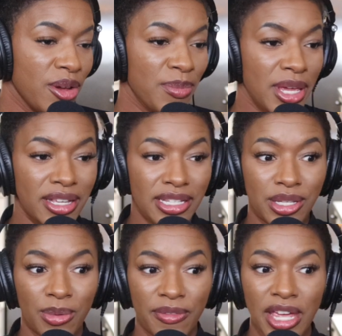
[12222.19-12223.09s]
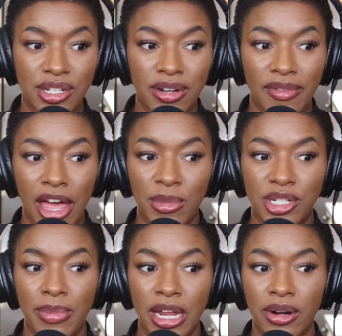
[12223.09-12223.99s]
because it's a reflection of how
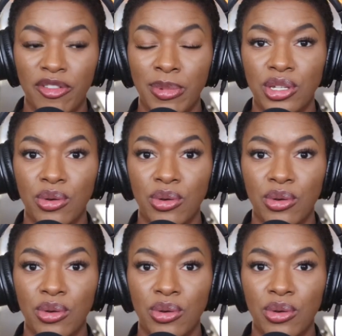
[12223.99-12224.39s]
much better I've been